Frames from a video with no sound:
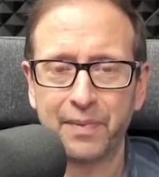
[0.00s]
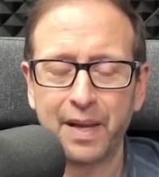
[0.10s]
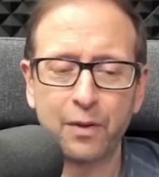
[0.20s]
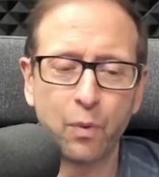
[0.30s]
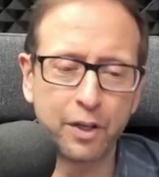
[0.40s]

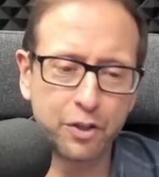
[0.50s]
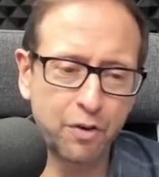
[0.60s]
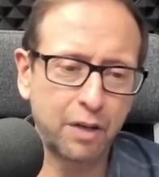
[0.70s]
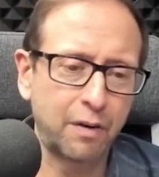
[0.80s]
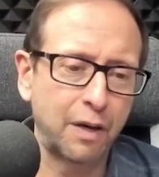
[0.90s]
And the one
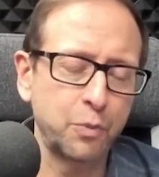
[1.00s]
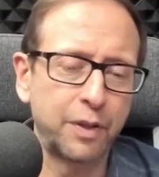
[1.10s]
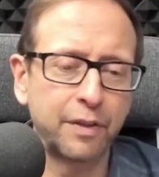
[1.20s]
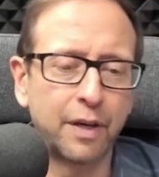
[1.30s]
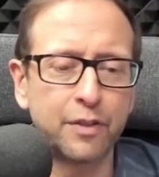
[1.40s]
instructor I was
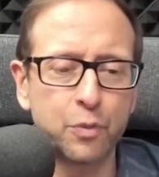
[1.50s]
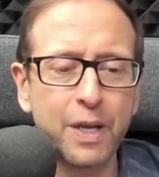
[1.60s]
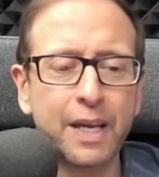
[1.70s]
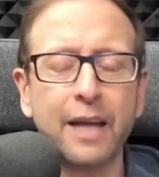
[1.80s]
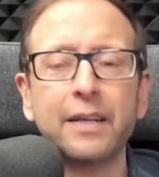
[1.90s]
with this
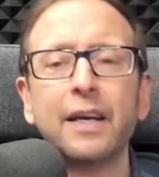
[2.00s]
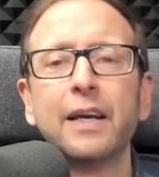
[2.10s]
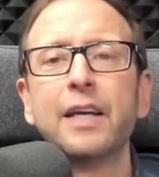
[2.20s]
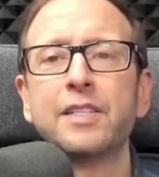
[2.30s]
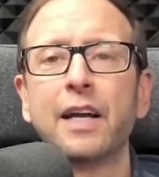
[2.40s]
weekend,
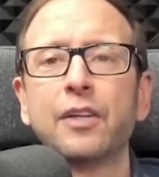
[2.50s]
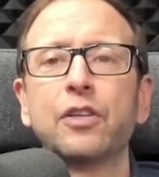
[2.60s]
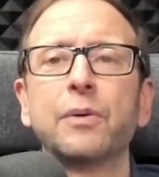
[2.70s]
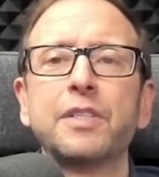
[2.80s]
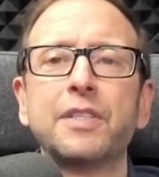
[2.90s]
he said it
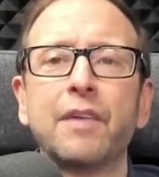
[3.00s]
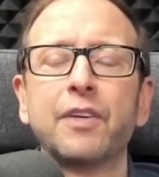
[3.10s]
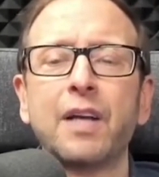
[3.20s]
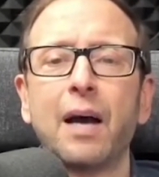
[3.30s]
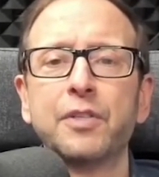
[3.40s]
too. He says
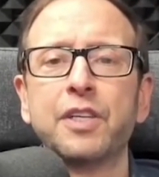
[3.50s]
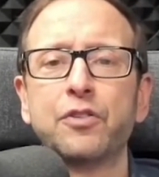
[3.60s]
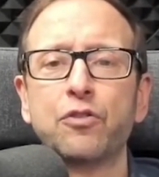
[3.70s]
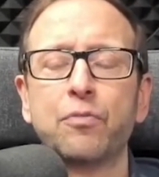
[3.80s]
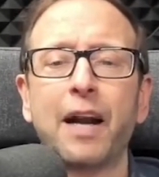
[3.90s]
every time he
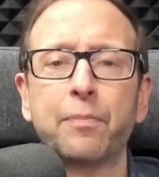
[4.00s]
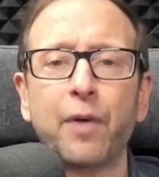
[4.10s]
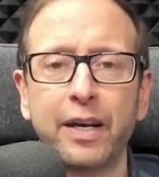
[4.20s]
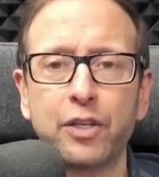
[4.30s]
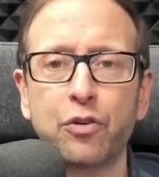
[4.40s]
sees a traumatic
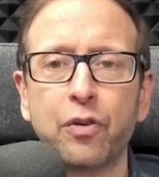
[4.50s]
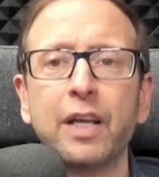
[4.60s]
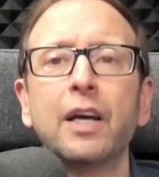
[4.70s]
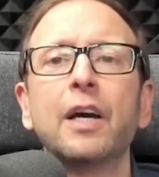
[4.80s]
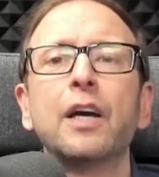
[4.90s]
brain
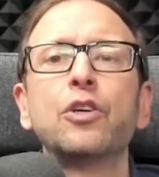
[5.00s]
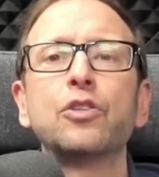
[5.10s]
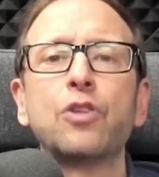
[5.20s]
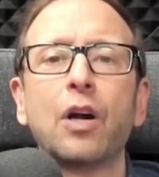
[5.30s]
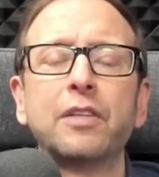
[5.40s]
injury, you
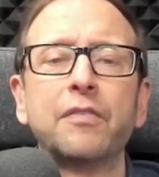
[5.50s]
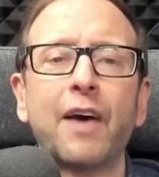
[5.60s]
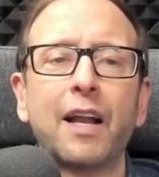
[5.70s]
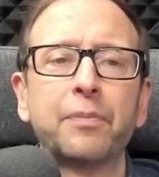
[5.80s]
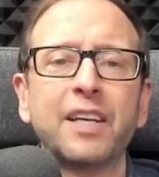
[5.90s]
start to
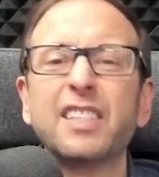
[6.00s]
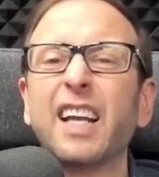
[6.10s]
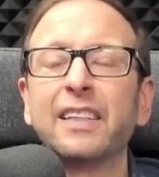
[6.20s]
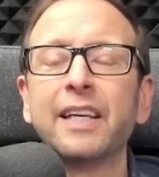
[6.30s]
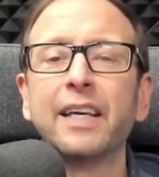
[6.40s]
develop things
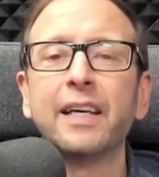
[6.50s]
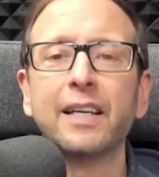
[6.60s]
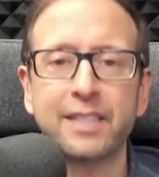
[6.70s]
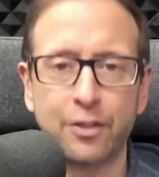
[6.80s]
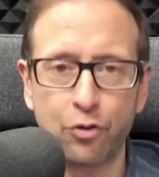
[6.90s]
like leaky
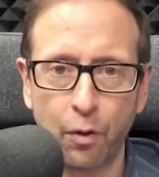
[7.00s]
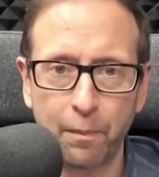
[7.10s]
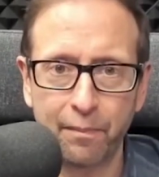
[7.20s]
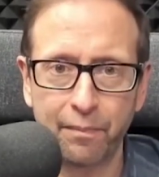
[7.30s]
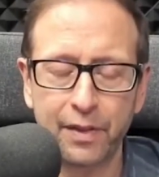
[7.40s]
gut syndrome.
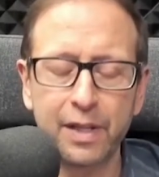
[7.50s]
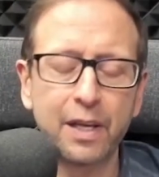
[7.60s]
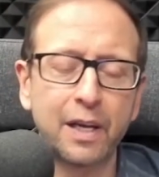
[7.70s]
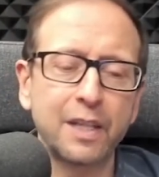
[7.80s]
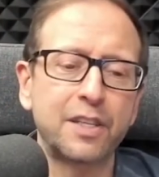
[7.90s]

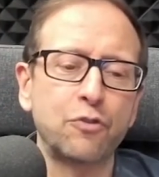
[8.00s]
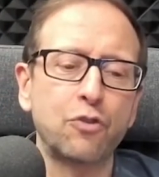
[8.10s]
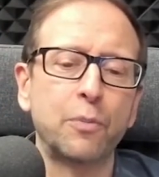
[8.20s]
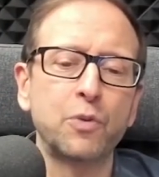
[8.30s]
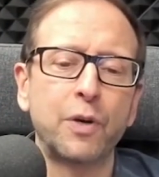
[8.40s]
Leaky gut
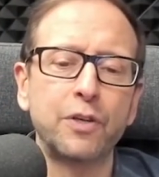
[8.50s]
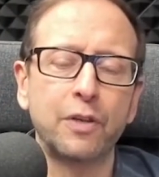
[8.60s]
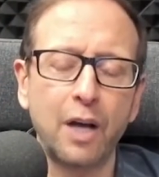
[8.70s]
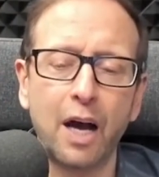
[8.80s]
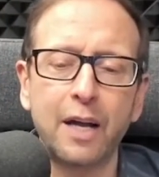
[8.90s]
syndrome is when your
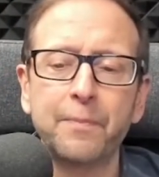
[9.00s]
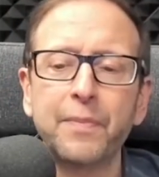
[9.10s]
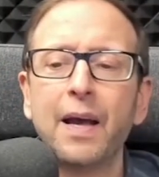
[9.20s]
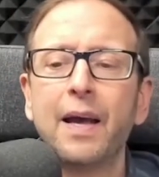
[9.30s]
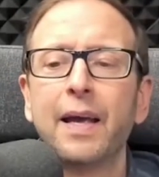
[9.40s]
gut
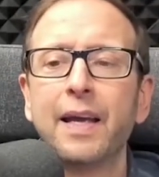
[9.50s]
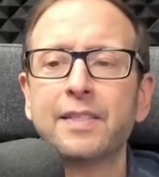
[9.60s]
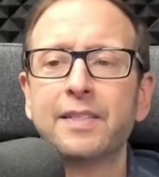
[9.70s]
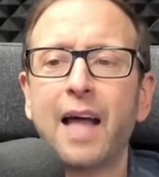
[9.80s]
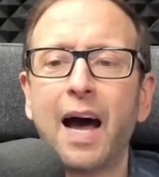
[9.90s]

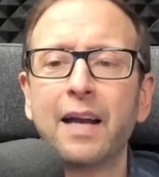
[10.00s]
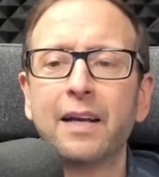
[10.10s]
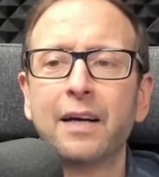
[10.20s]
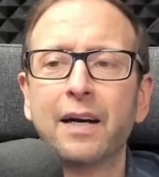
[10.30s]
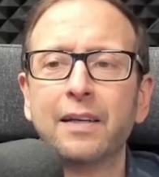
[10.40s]
is not,
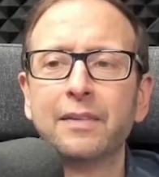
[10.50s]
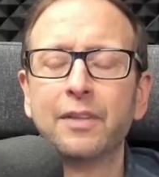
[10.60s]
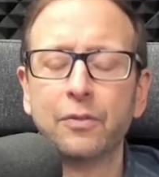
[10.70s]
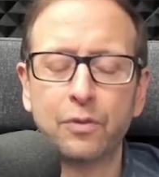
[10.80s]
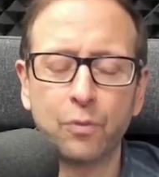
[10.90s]

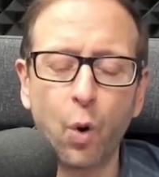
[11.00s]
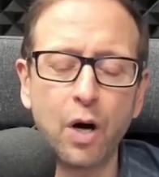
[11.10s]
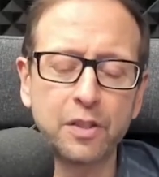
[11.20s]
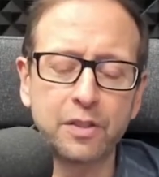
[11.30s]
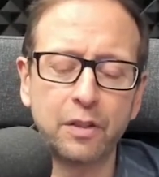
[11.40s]

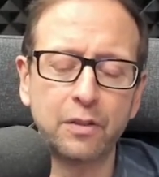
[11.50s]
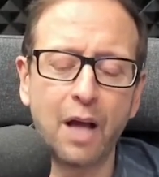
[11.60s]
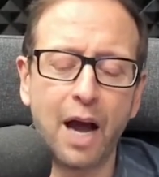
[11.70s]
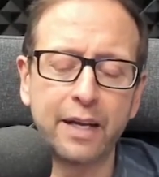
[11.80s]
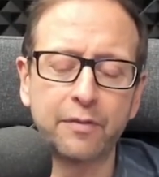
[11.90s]
the
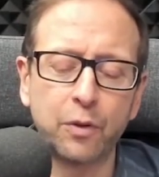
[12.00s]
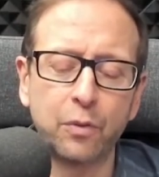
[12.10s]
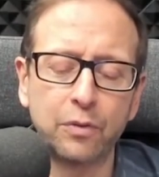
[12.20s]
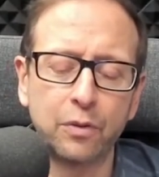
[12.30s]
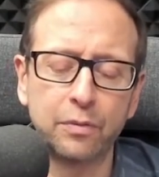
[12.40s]
lining of
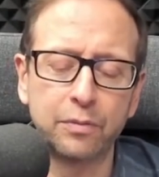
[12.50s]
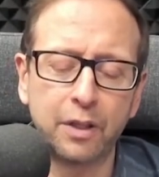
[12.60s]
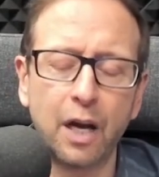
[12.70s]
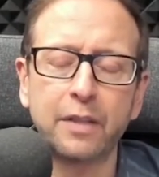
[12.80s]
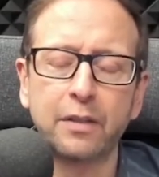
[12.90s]

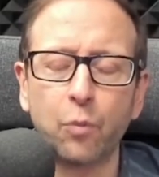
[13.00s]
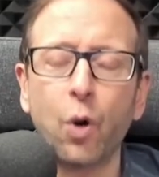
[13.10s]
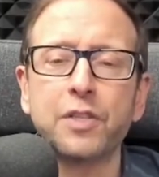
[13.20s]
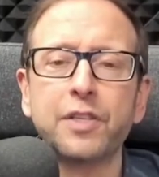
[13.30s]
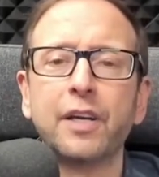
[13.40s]
the gut, the
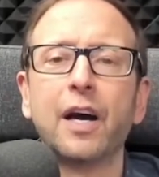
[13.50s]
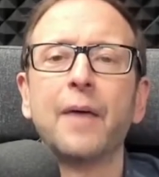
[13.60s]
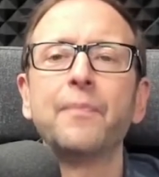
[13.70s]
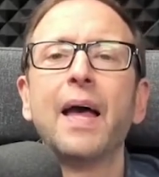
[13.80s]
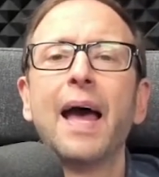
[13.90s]
walls of the
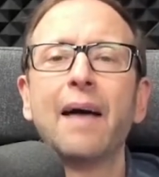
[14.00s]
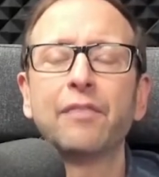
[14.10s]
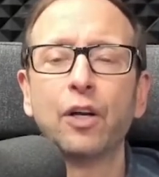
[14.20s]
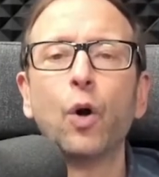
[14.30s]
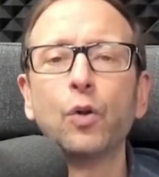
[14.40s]
gut have
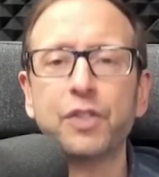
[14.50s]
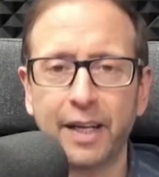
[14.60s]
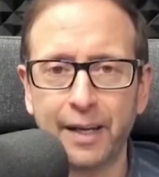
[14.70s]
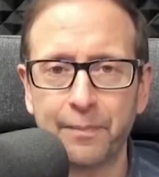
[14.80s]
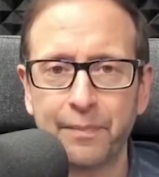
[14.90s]
little holes
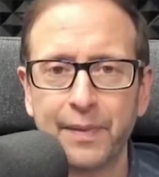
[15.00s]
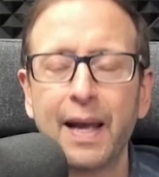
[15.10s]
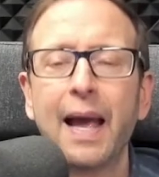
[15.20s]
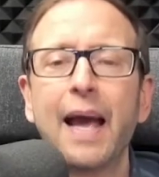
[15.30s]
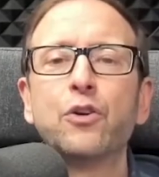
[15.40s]
in it.
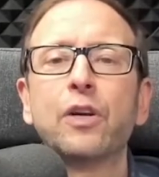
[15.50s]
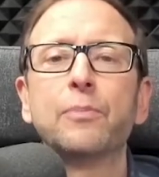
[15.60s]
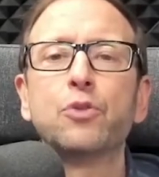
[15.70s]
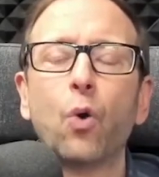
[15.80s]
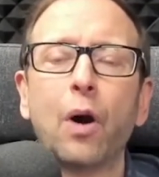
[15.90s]
And you can
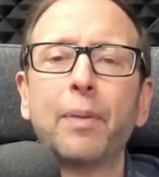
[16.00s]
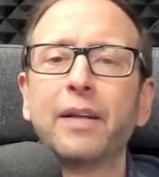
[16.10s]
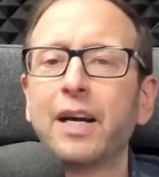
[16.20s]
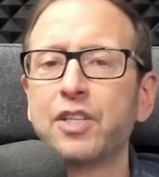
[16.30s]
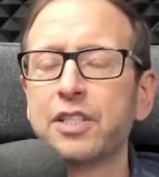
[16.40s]
absorb
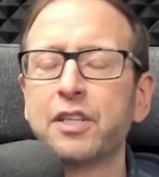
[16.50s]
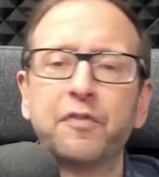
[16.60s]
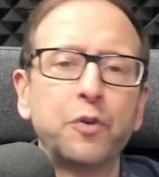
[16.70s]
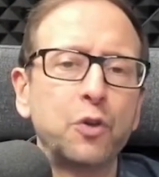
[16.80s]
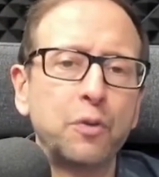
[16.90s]
undigested
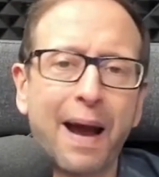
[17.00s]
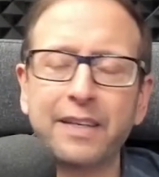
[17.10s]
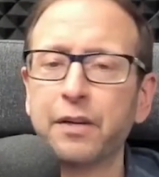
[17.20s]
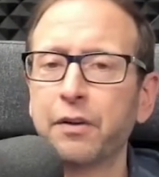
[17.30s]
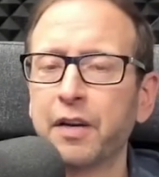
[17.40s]
food,
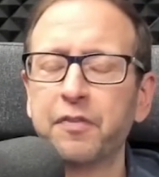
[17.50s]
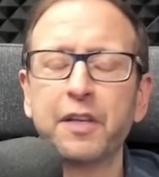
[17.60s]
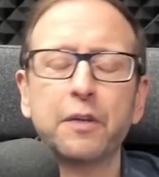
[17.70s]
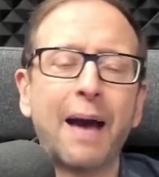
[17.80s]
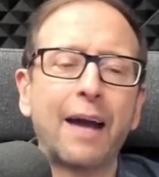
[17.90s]
bacteria,
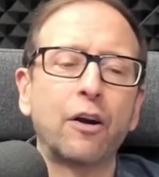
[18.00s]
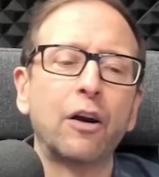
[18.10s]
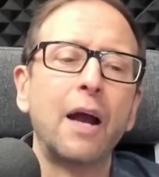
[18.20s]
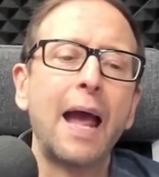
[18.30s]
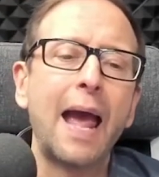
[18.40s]
fecal
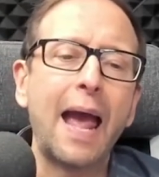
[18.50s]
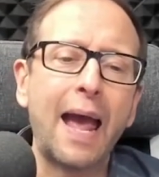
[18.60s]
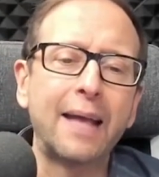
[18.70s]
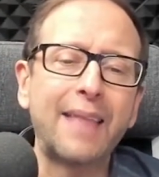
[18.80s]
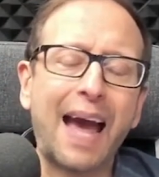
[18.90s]
matter,
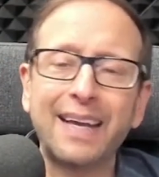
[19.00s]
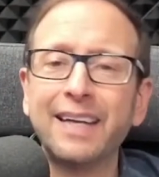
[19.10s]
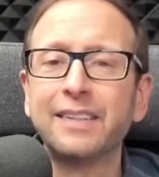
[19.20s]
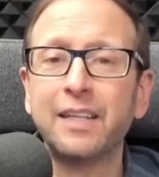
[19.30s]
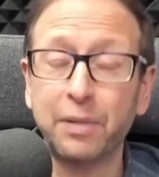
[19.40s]
and that can
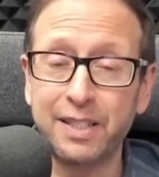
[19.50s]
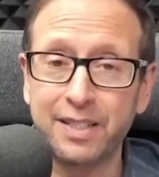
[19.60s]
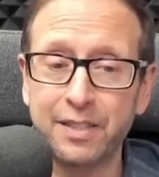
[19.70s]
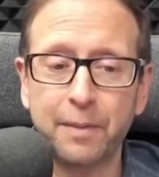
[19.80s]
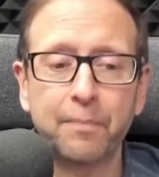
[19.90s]
get into the blood
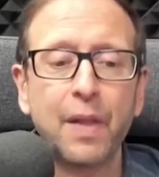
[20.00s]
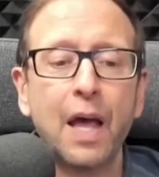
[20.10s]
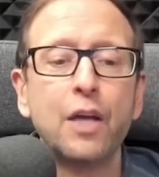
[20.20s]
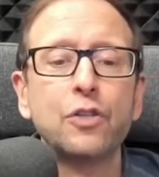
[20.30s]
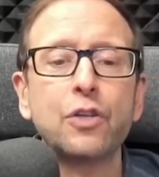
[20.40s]
system.
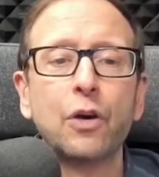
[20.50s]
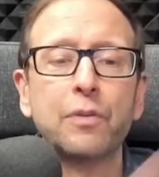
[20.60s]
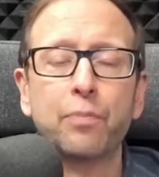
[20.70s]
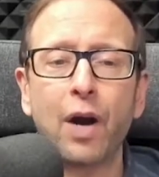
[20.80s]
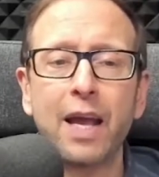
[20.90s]
So
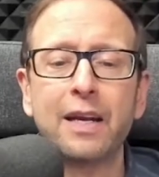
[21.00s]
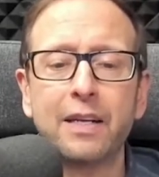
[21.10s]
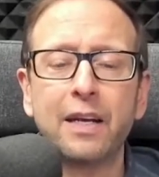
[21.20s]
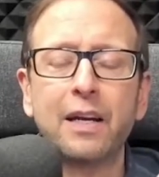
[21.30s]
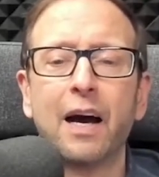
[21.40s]
the brain
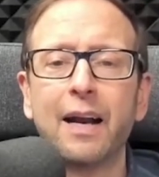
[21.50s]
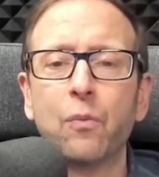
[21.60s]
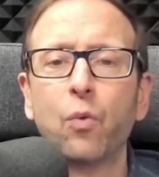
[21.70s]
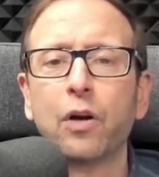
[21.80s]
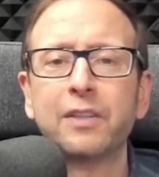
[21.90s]
and the gut
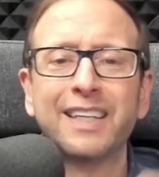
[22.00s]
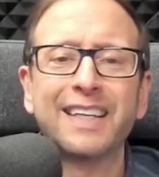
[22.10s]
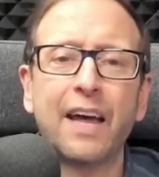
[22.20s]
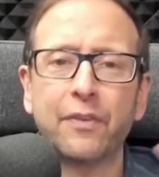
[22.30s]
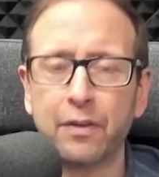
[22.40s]
work
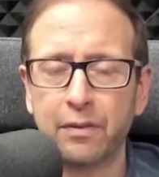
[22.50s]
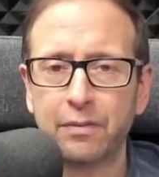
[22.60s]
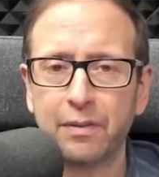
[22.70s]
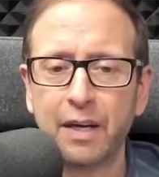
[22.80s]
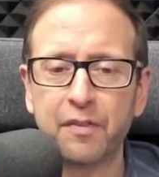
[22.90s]
together.
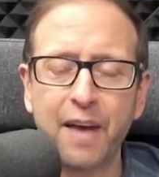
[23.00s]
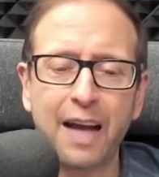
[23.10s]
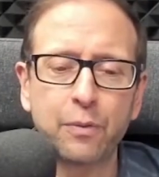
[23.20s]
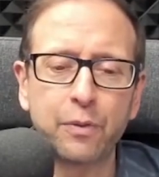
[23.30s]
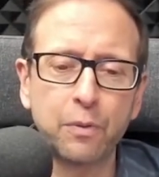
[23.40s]
And in
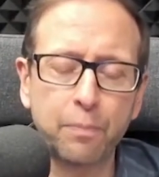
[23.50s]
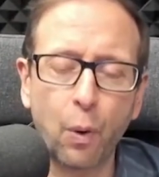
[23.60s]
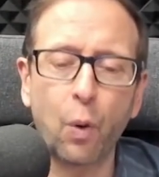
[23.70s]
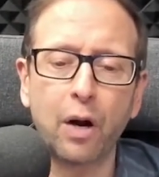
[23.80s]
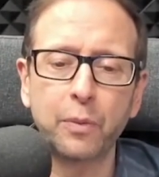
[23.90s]
fact, when you were
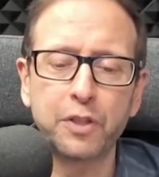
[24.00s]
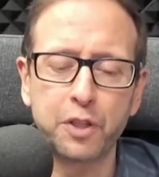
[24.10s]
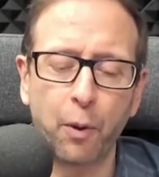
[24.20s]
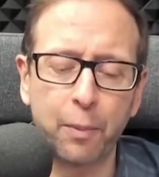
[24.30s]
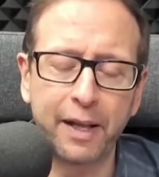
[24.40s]
born, when the
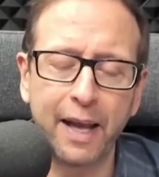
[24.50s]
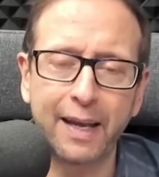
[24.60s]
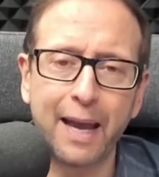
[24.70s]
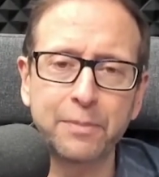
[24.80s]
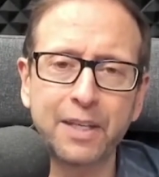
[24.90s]
sperm and the
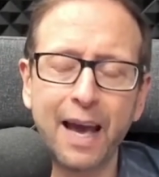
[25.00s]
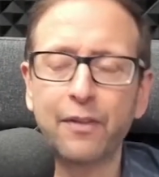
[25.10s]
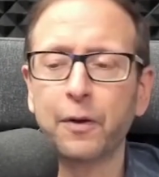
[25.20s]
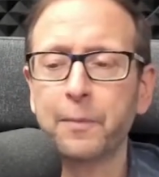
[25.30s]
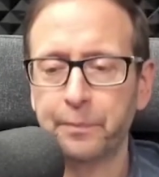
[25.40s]
egg came
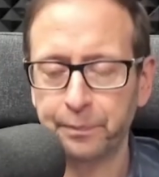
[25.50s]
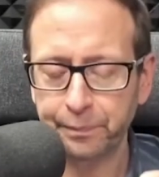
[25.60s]
together,